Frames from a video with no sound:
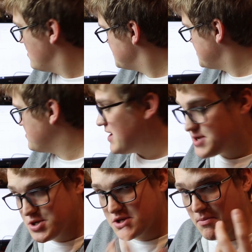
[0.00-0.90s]
So
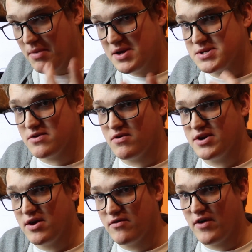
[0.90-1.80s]
that's just a basic
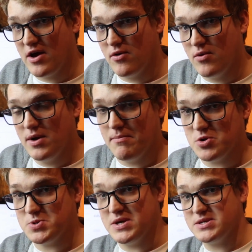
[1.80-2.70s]
rundown of how
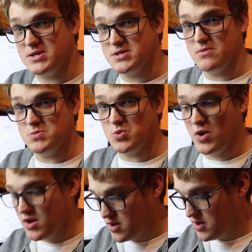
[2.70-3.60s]
Mosfet systems
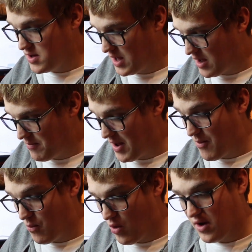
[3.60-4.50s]
work
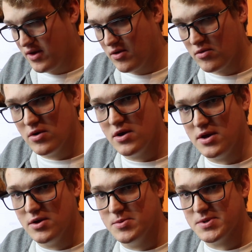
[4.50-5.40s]
and why you
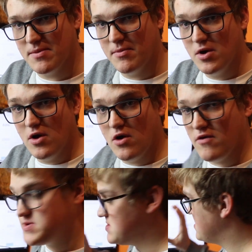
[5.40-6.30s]
use them.
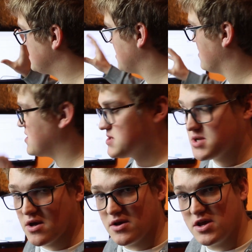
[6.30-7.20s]
Obviously these circuits
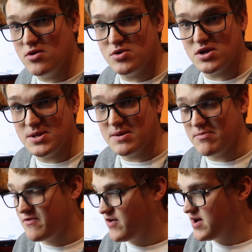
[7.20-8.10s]
are hugely
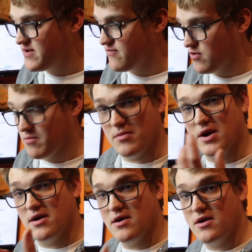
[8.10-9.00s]
simplified from
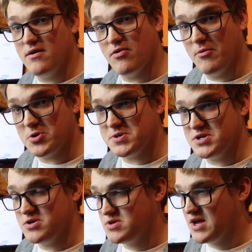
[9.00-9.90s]
the
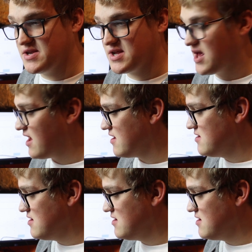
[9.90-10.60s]
Mosfets you tend to get.